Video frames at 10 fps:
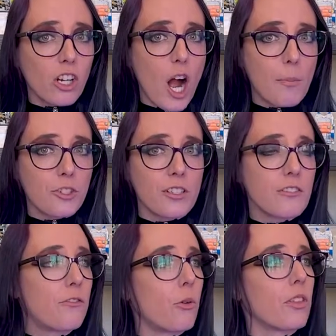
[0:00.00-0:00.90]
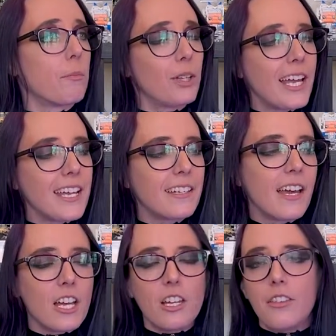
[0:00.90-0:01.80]
options for the blade,
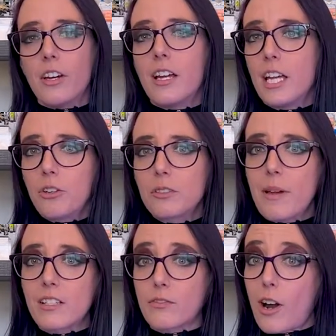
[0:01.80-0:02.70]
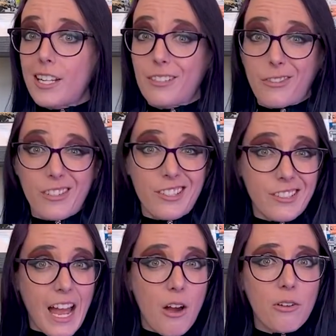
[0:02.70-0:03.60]
the hilt makes a variety of fun
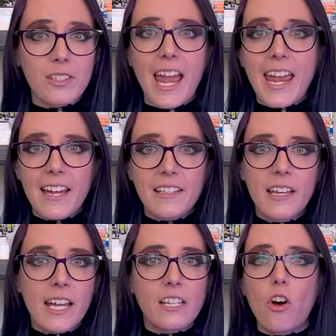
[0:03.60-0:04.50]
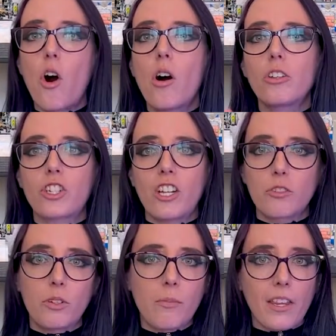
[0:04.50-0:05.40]
sounds, and it's all
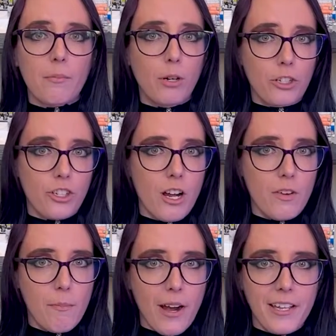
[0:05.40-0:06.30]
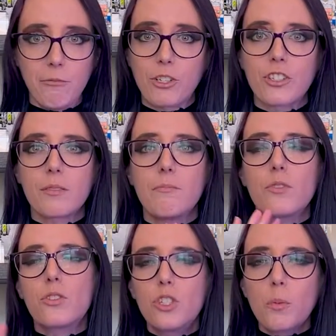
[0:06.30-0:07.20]
changeable by the push of a button, which is
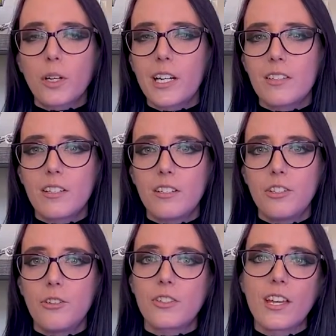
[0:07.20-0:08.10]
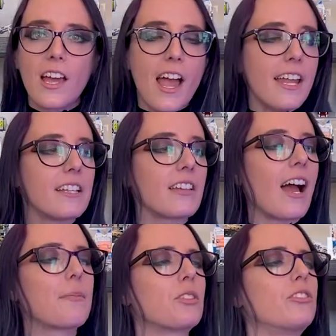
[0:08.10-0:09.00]
super easy to use, and it's
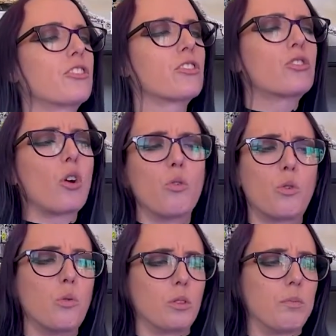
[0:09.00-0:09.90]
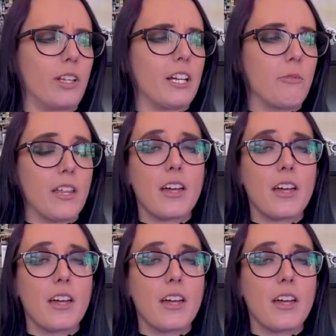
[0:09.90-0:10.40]
absolutely just so cool to play with.